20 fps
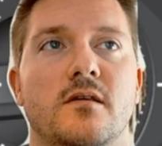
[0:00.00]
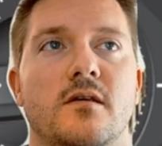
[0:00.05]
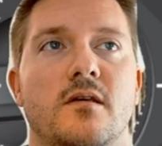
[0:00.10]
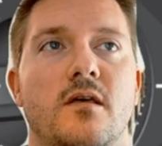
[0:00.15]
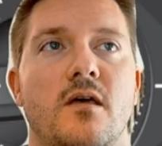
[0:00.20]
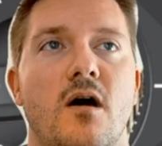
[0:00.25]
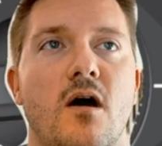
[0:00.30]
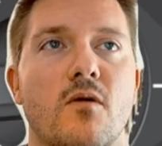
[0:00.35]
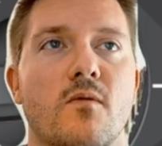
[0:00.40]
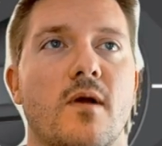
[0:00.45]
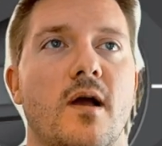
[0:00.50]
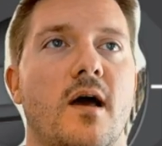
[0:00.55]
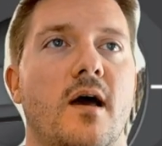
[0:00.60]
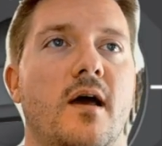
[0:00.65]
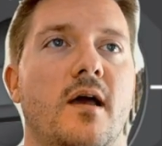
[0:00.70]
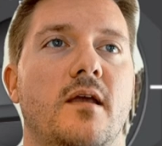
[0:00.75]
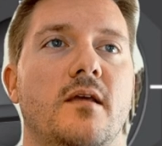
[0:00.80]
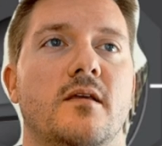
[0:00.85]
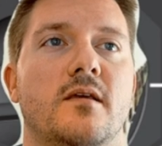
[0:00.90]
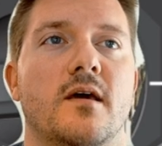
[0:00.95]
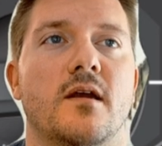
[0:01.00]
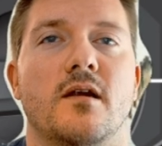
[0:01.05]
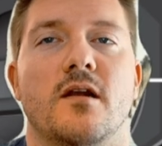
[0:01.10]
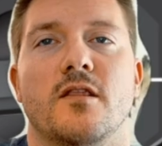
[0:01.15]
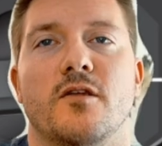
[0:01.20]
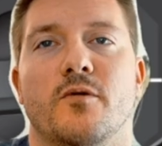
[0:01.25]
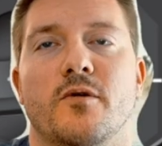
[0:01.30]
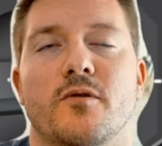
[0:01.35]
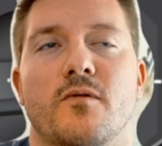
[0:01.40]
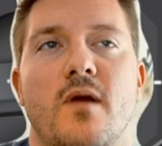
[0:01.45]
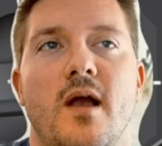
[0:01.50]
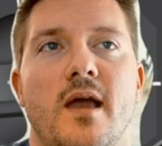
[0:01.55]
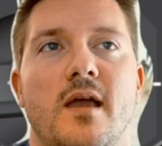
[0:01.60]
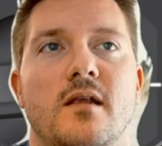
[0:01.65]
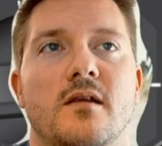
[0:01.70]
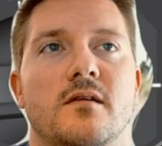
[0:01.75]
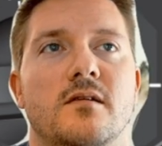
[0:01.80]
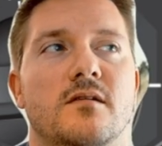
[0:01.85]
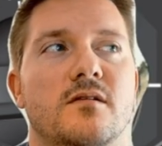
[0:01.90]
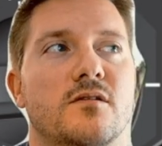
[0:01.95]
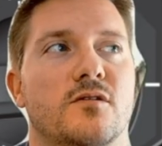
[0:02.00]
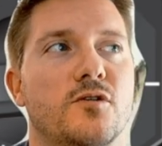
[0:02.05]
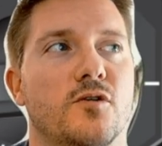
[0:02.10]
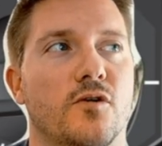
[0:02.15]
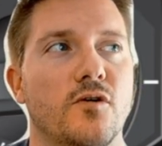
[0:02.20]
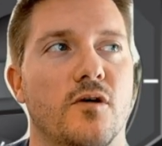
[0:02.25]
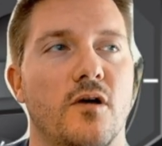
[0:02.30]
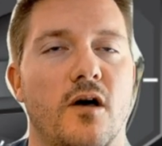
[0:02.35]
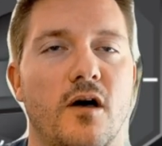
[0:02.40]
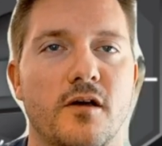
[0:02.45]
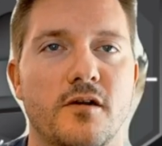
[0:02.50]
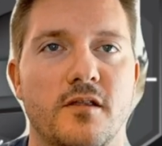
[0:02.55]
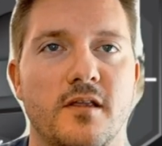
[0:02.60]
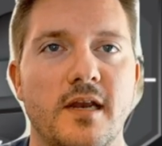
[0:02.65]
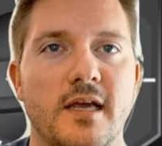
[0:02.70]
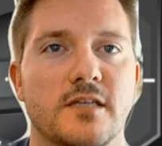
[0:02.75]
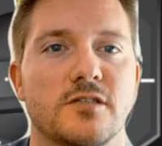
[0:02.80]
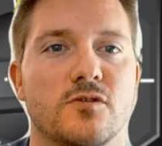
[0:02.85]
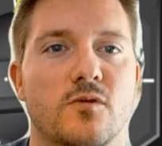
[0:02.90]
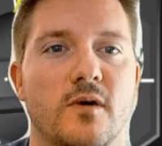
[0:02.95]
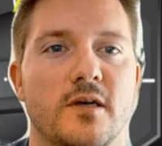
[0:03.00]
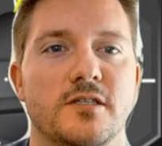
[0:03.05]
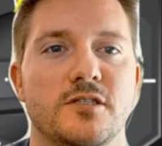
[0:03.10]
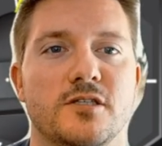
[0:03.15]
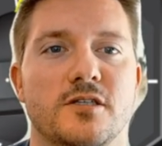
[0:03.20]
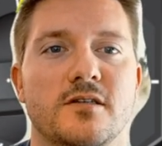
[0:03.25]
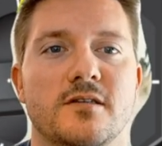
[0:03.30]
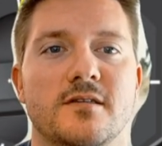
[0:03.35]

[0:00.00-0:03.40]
All right, got another one right. Cool. On to the next question.